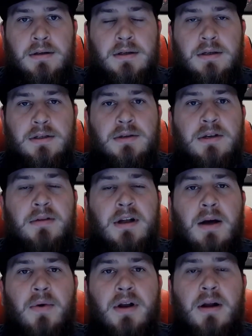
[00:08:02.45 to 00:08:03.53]
So something
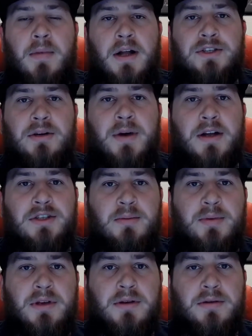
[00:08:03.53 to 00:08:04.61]
I wanted to mention about
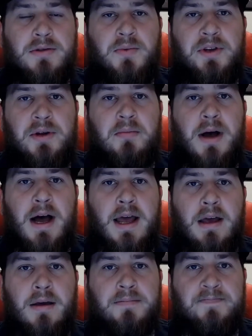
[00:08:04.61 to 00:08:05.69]
GPUs when you're
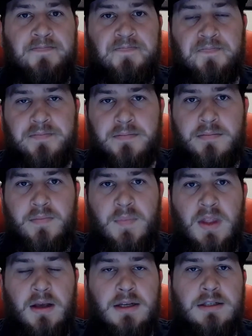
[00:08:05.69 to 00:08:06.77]
buying
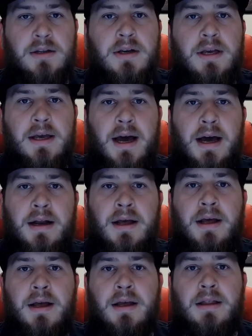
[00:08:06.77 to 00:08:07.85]
is looking at
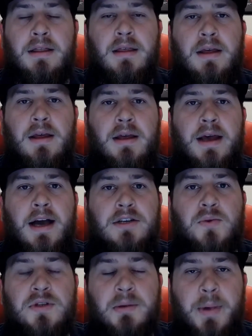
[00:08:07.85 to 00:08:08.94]
the
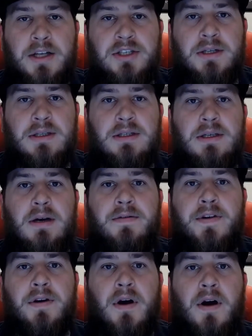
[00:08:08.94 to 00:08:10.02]
actual dimensions of
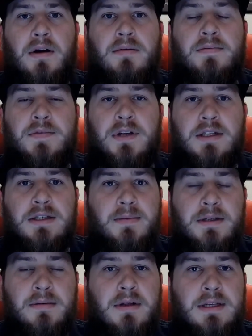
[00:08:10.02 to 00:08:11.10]
your card. So that's going to be
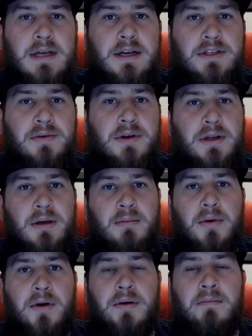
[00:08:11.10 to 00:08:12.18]
something that's actually really
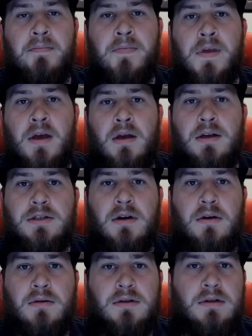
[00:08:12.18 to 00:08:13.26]
important.
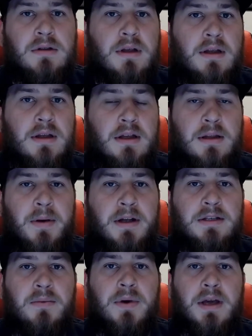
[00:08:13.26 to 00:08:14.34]
So it
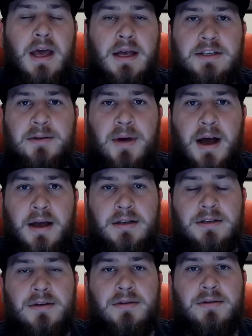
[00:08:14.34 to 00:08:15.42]
depends on what case you're buying.
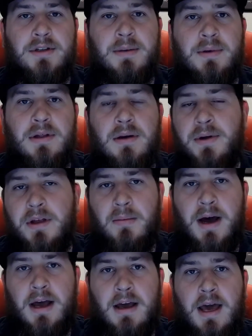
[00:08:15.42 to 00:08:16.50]
So typically when you
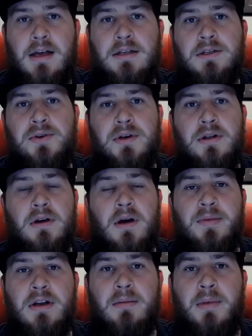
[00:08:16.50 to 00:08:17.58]
buy a case, you can look up
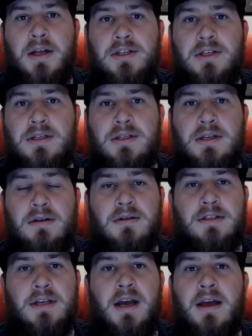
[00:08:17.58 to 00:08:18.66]
the dimensions, and it'll
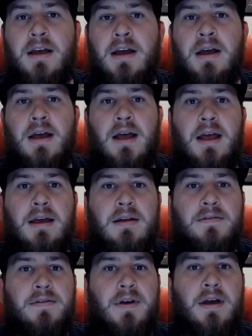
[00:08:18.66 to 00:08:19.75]
say it can
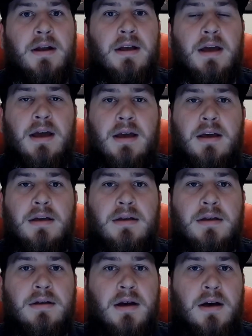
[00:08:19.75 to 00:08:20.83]
fit a
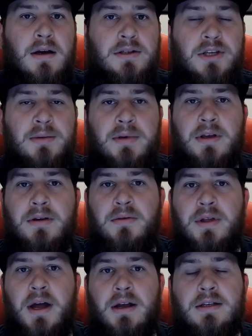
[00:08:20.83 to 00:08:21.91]
GPU
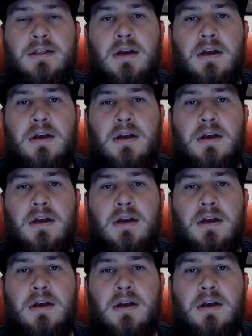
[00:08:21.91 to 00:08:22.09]
that is